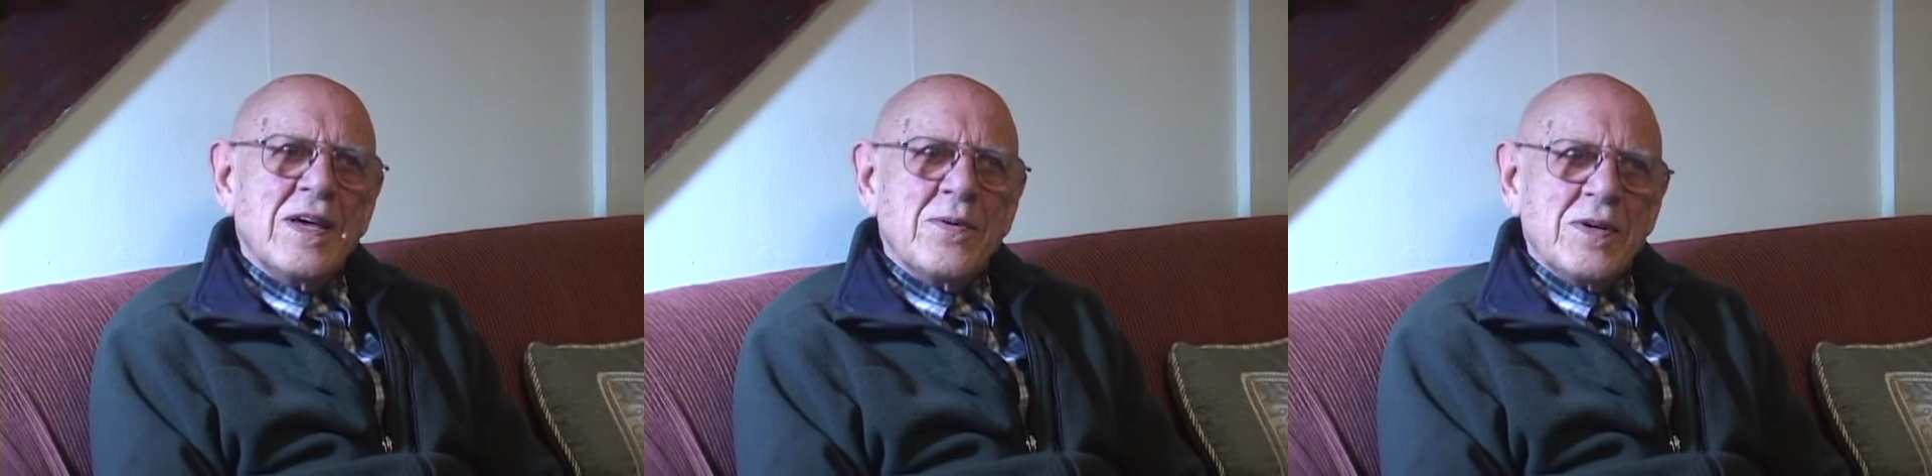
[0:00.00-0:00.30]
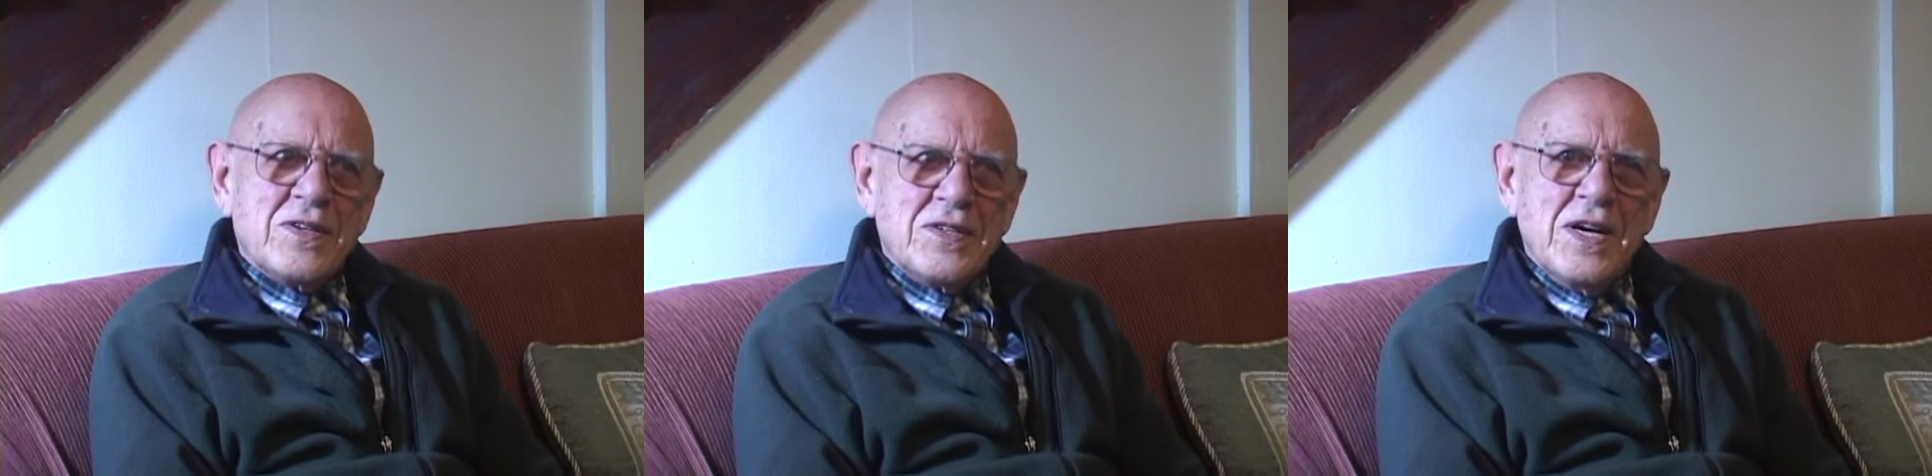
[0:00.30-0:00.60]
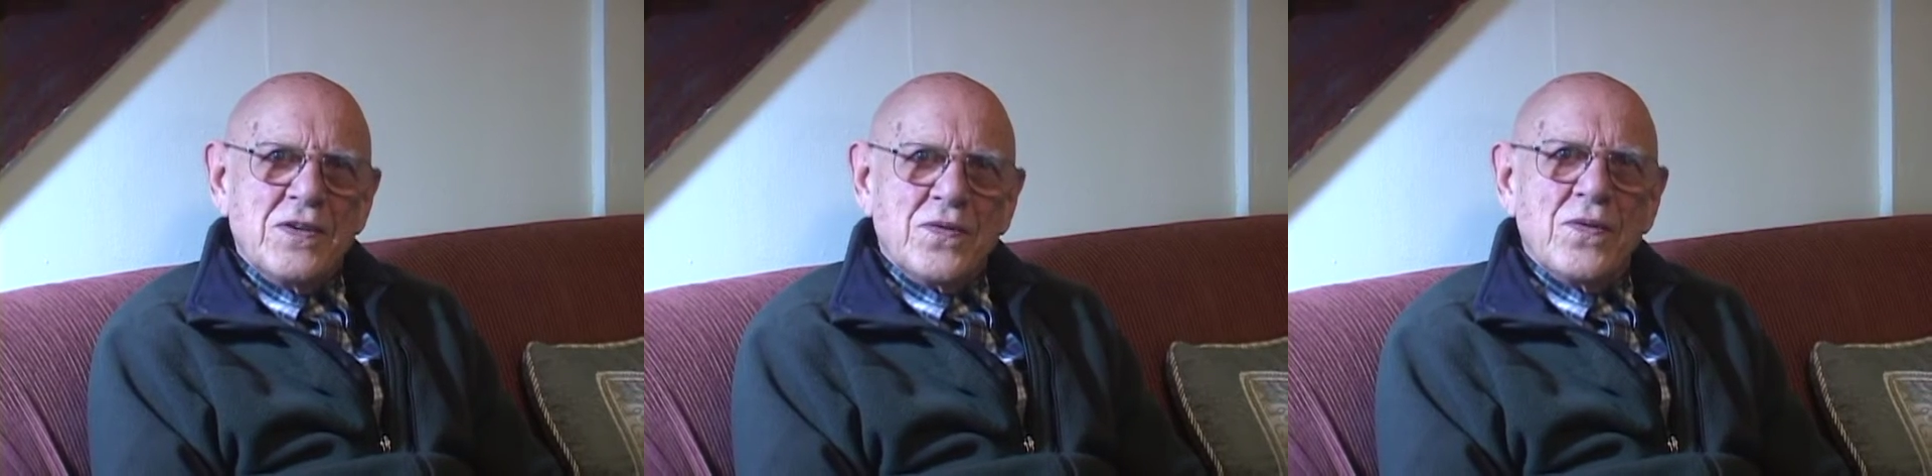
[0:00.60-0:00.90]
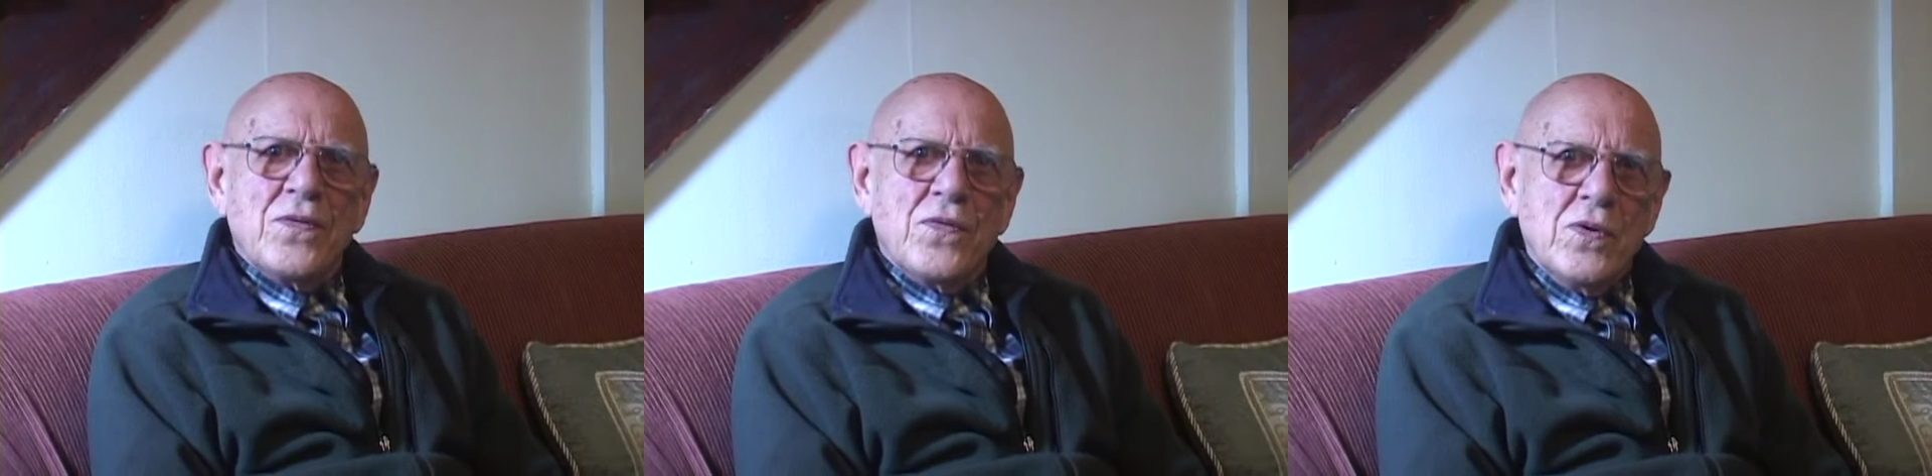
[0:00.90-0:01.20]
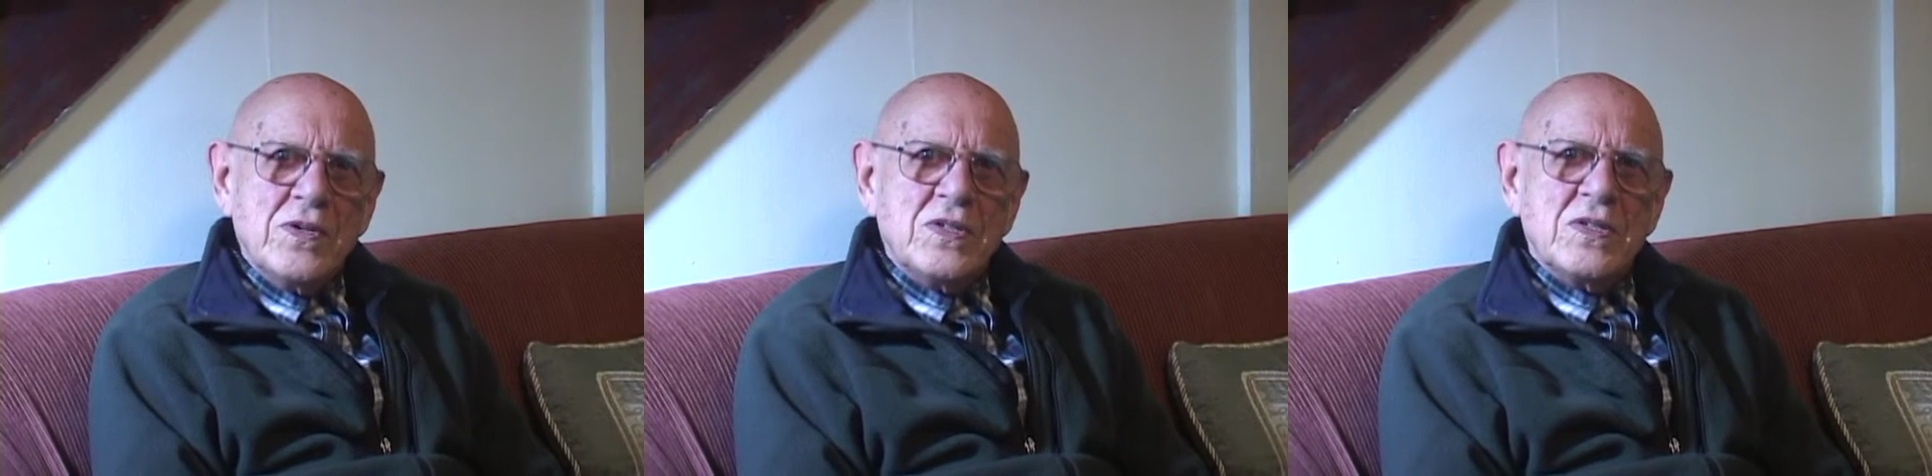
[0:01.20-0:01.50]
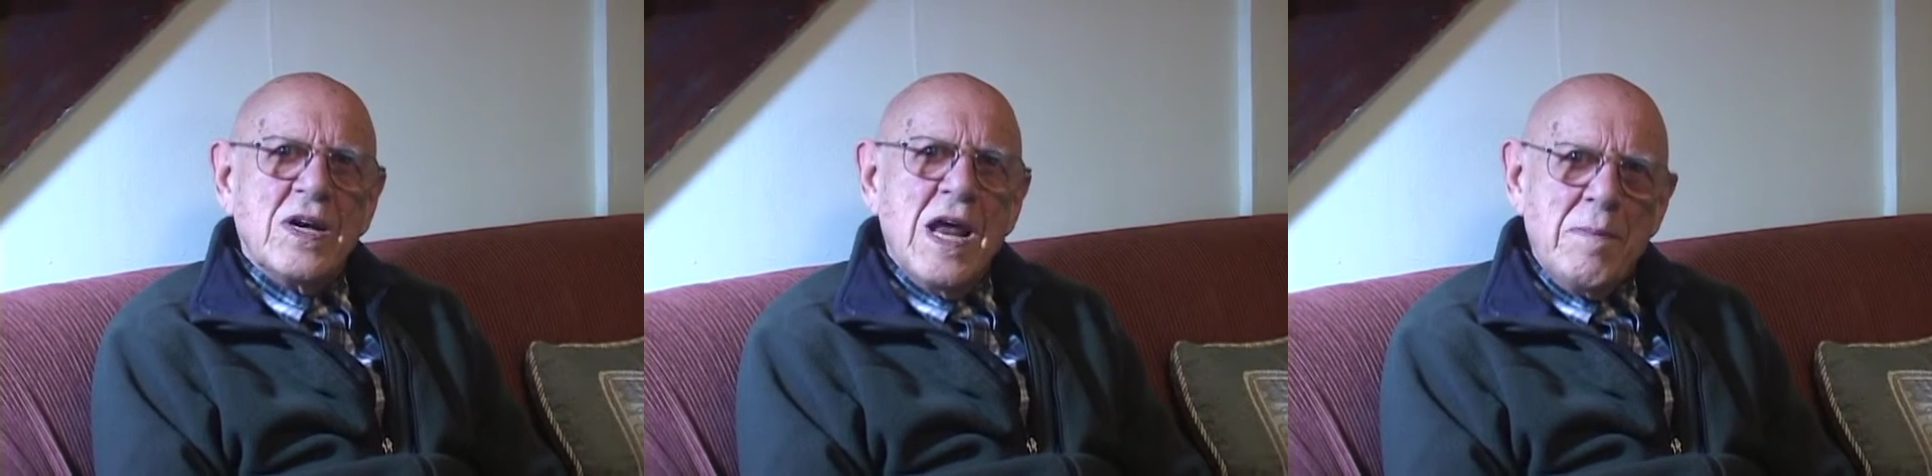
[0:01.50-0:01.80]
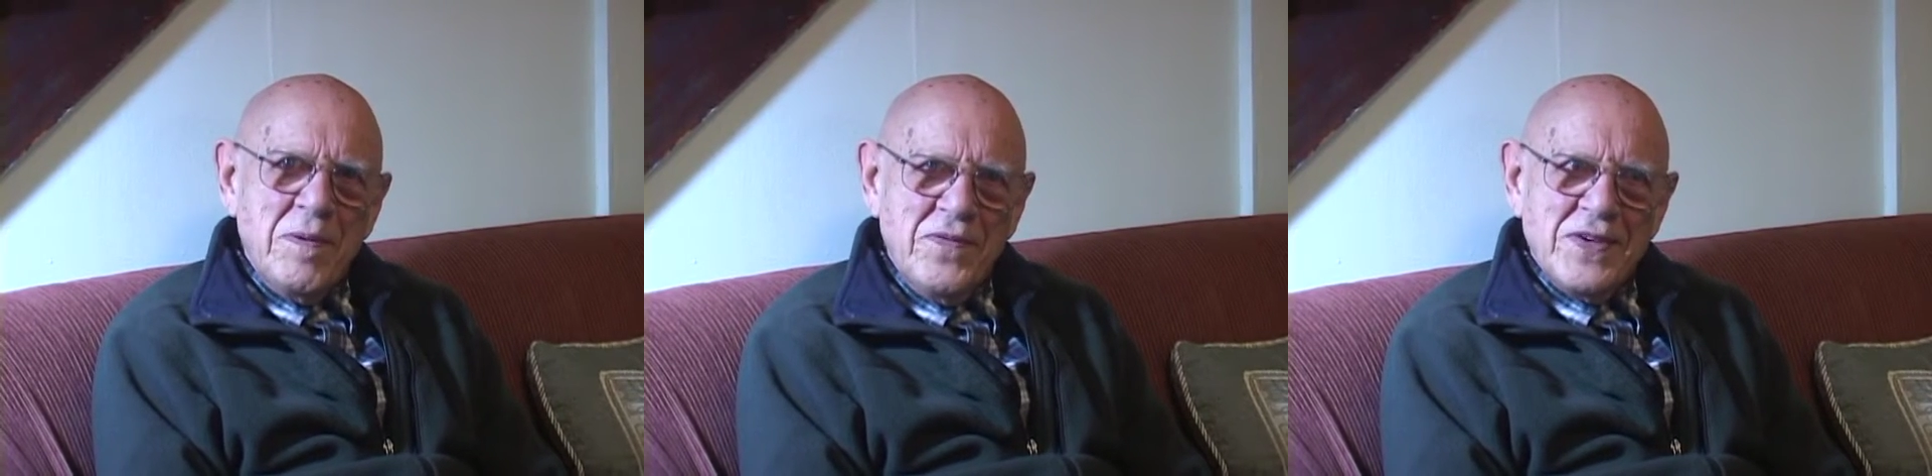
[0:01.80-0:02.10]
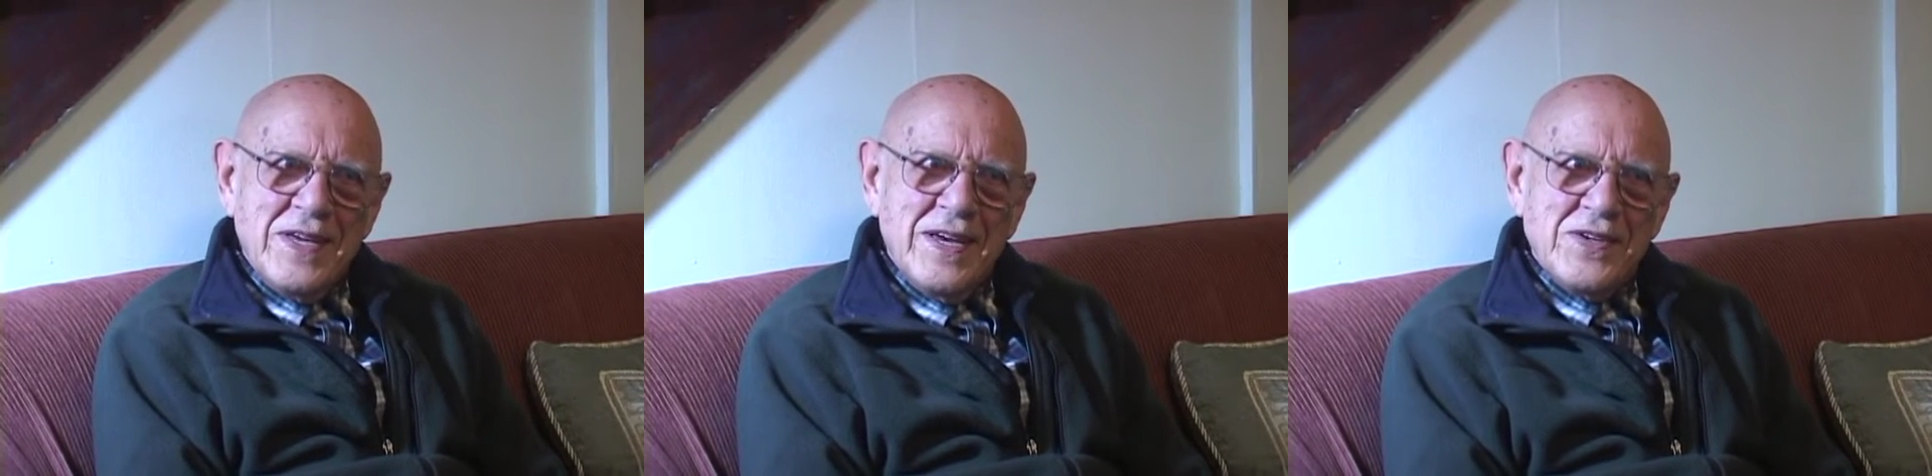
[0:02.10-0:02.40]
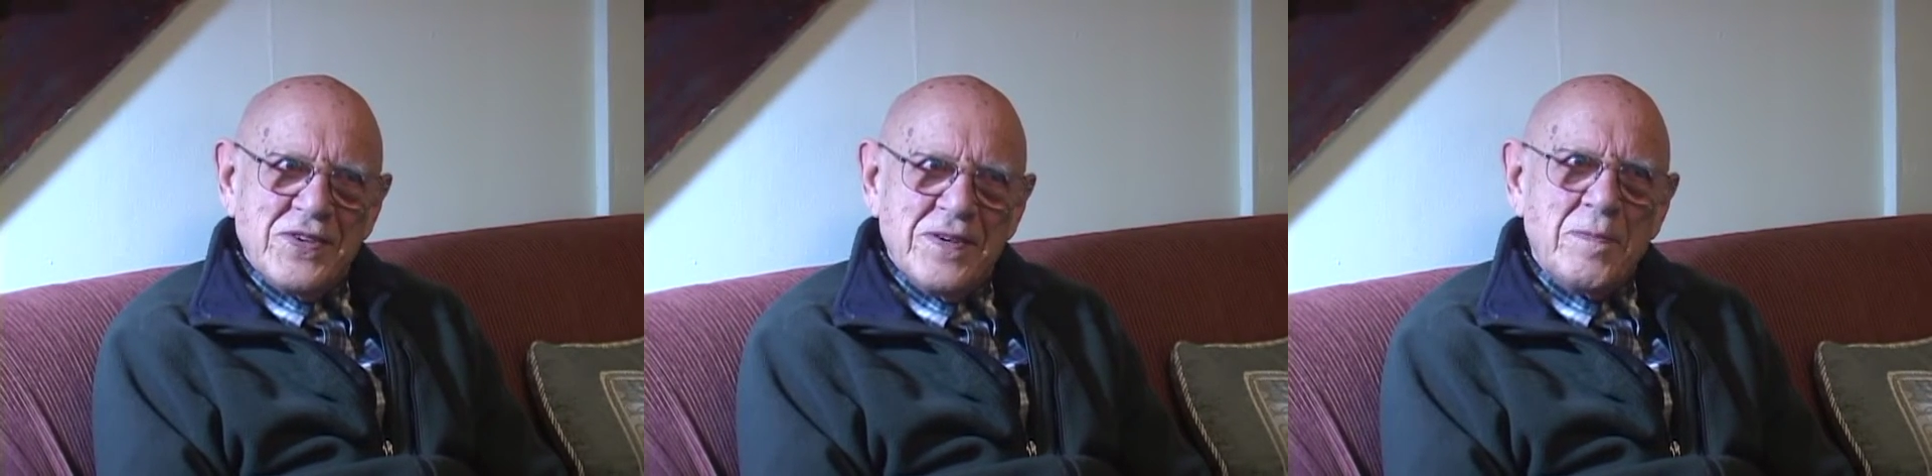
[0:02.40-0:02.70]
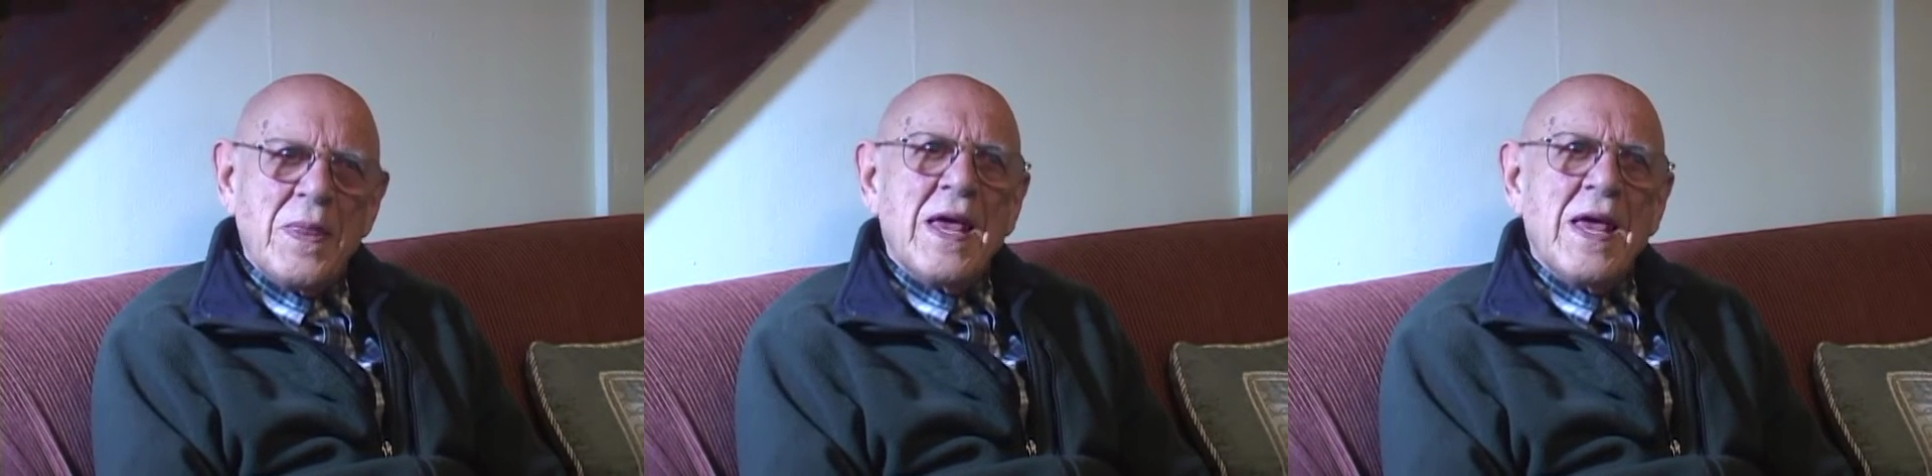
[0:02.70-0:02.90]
which stands for force amplification